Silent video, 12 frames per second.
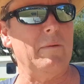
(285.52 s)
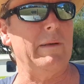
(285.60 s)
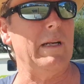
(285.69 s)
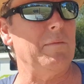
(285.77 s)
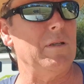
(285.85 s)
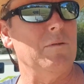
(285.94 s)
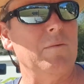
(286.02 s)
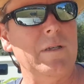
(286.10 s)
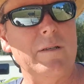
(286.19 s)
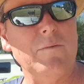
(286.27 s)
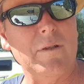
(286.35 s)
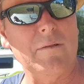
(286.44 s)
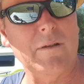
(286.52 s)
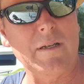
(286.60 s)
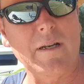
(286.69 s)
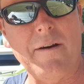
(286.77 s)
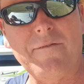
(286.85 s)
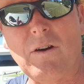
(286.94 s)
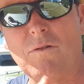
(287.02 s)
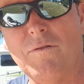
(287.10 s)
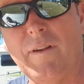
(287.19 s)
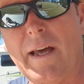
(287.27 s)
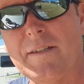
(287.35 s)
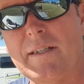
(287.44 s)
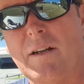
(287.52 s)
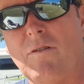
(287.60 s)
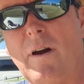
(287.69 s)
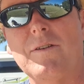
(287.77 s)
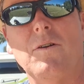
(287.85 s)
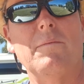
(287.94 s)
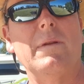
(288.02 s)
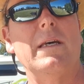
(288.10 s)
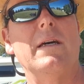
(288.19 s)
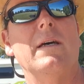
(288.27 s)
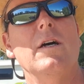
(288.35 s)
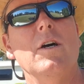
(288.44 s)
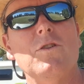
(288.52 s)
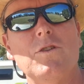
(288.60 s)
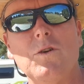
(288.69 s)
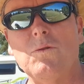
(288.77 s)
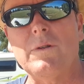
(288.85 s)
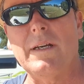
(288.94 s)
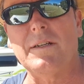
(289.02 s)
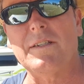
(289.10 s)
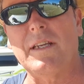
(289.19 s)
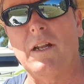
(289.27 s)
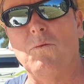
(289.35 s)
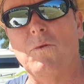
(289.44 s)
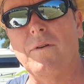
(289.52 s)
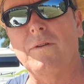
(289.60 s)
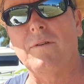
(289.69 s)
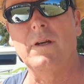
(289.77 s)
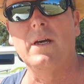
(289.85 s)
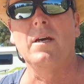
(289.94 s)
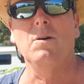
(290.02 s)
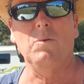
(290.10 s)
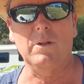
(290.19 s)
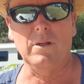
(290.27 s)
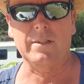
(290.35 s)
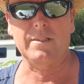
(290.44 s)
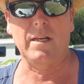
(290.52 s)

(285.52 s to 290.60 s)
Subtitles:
what we've been up to. We were in Farrell Flats, had a great time there, tootled down to Saddleworth. We